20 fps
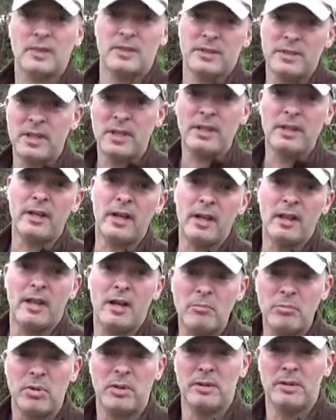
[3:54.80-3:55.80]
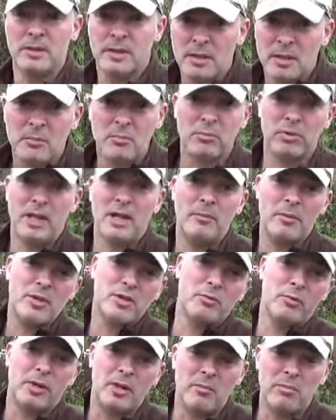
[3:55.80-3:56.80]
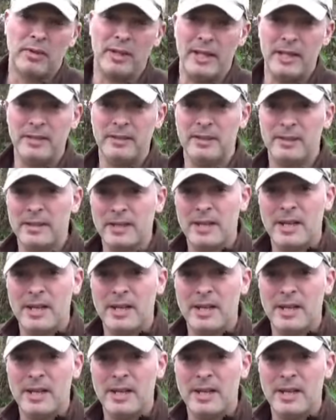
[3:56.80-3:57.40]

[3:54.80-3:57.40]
till it all up, plant what you want to plant,